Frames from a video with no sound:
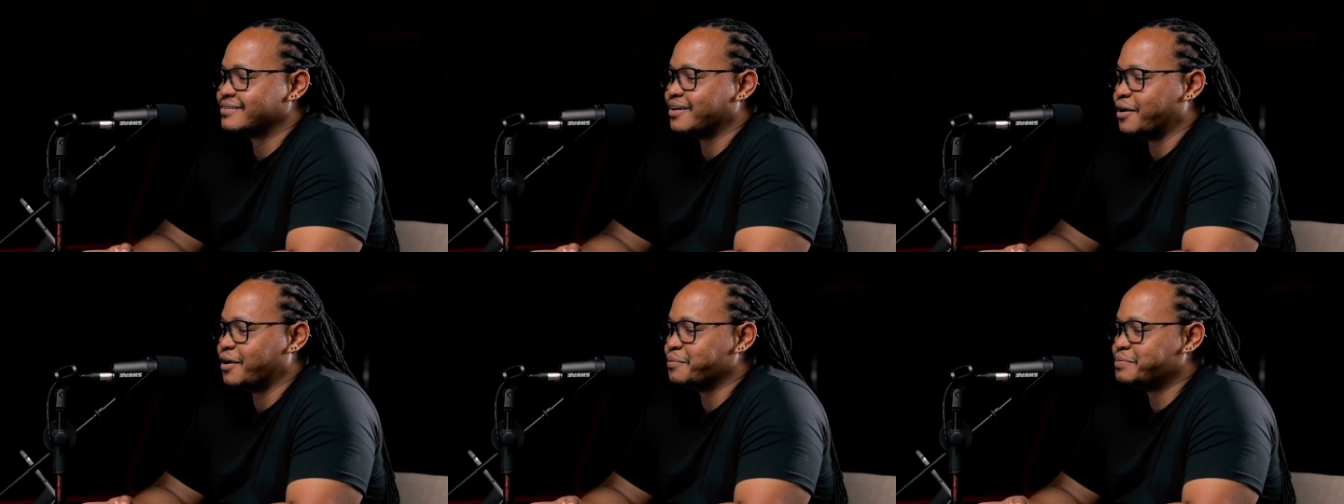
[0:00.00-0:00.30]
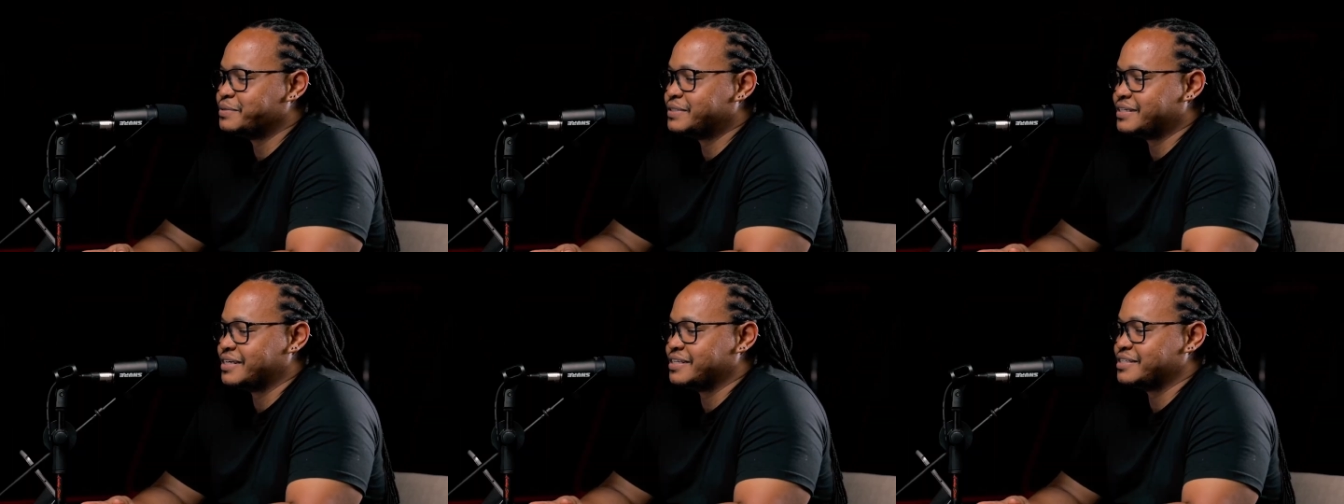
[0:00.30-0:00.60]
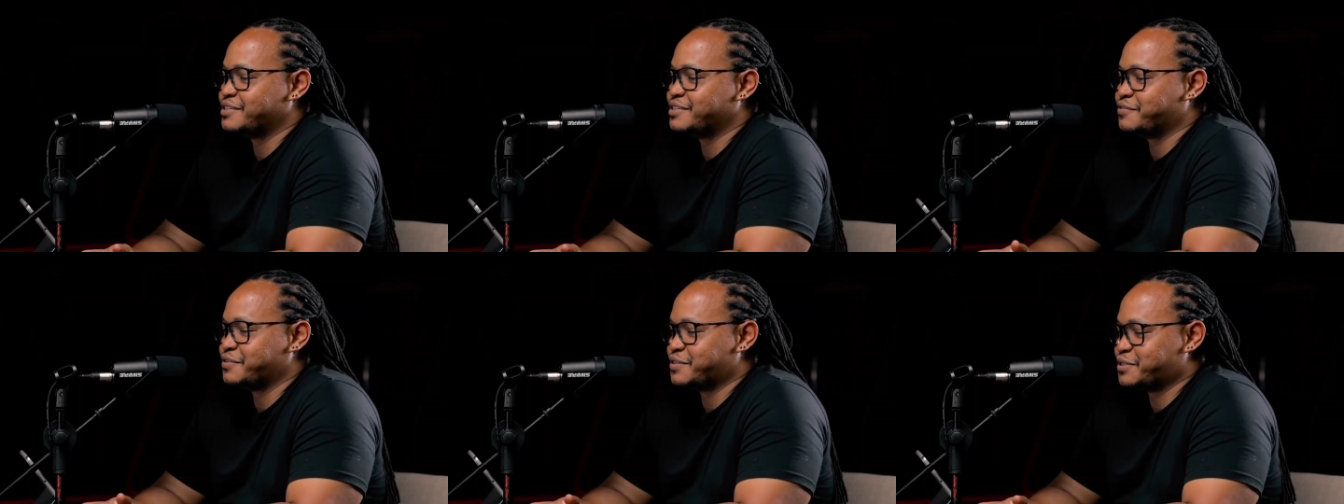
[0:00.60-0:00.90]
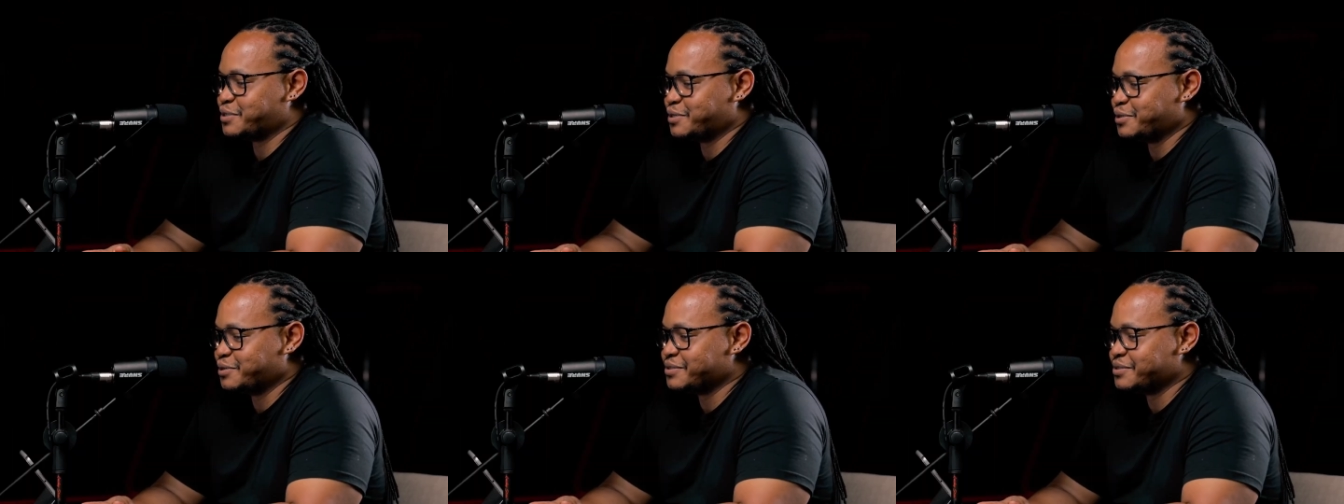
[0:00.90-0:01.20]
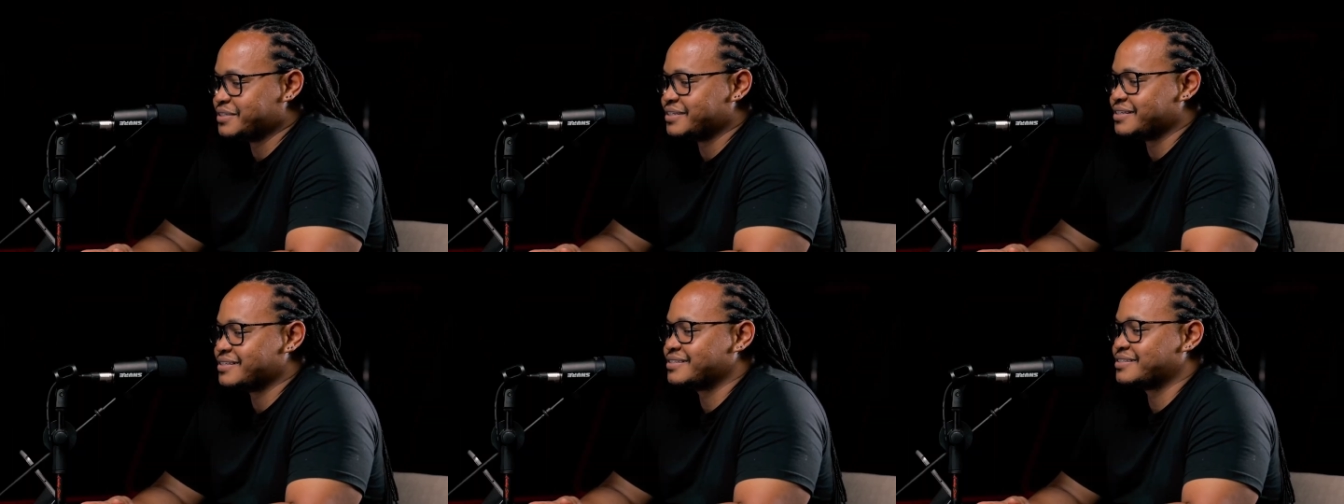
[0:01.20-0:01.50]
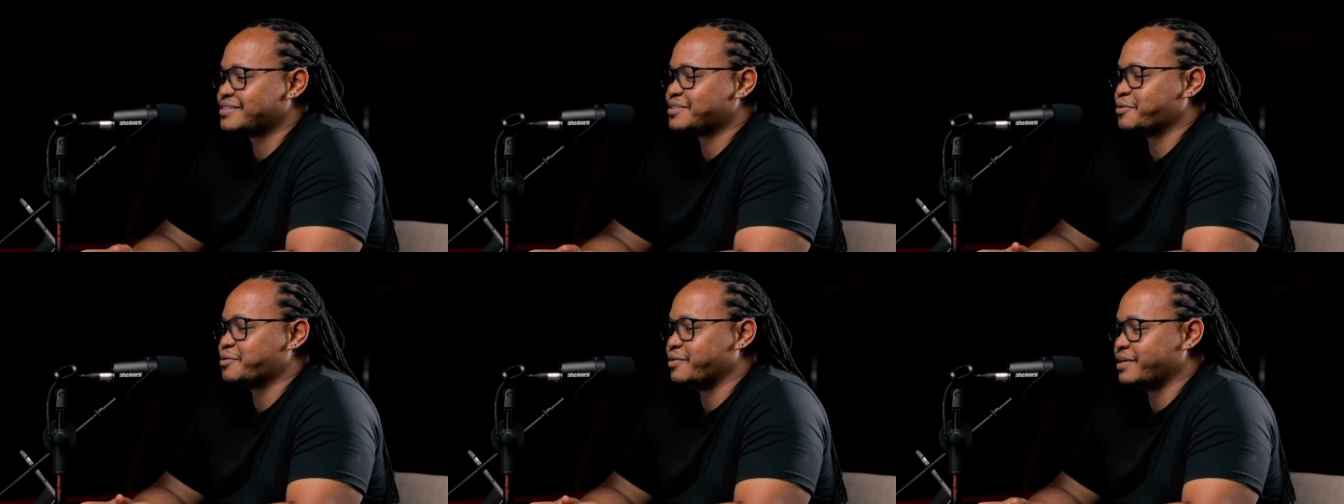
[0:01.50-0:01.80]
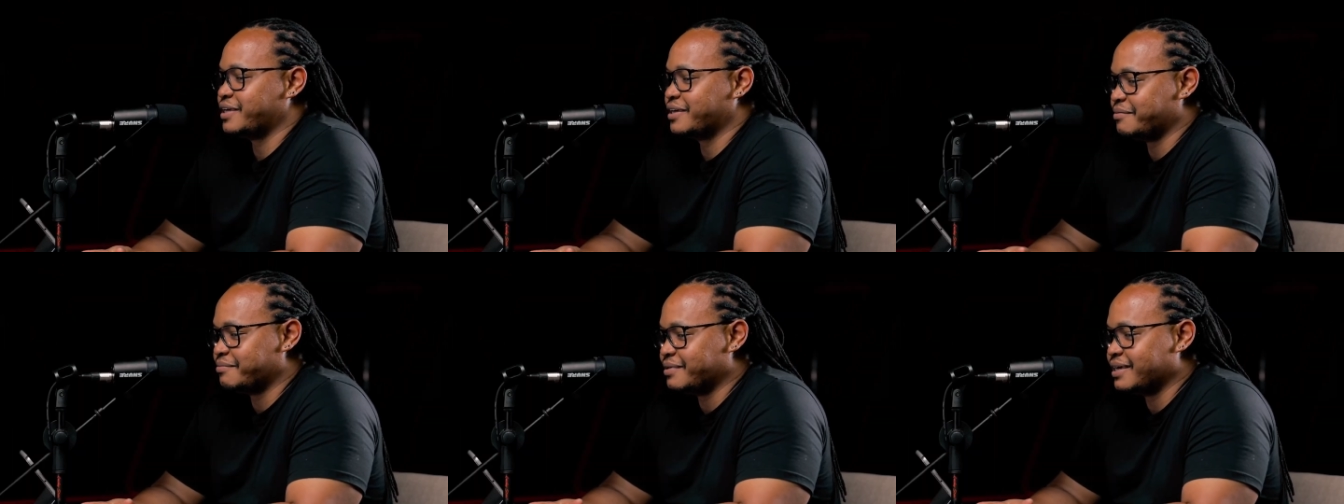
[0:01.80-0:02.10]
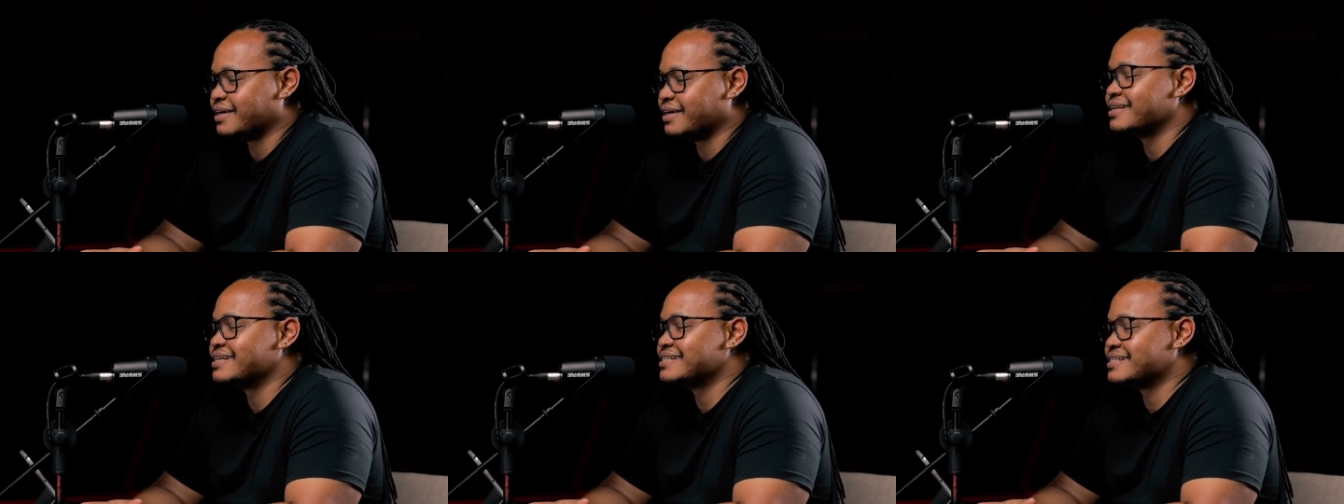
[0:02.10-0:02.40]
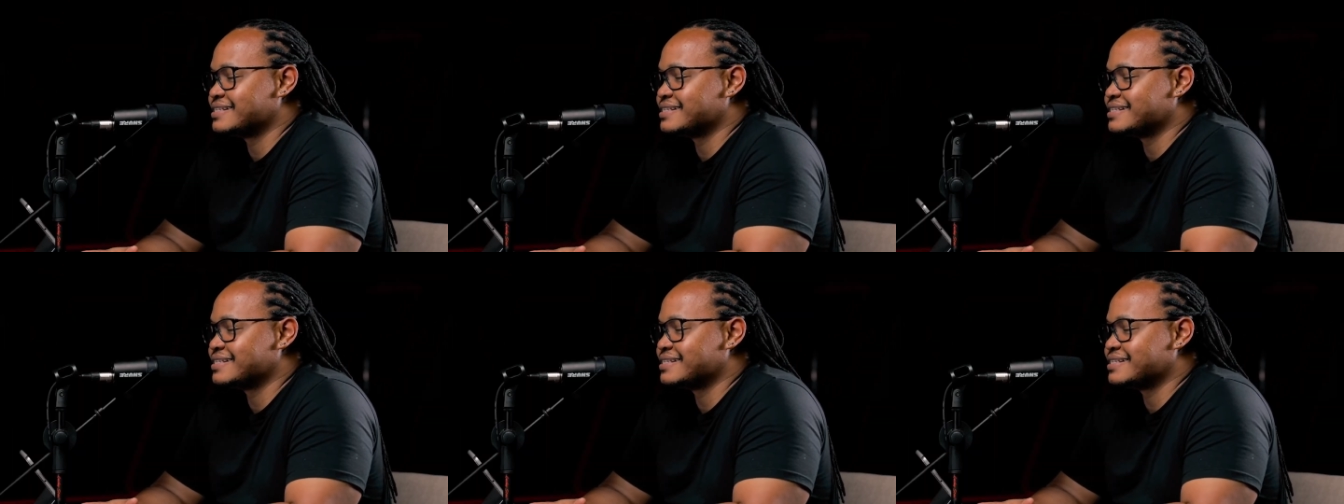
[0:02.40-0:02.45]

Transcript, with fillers: solutions for solutions, so we you can know? make a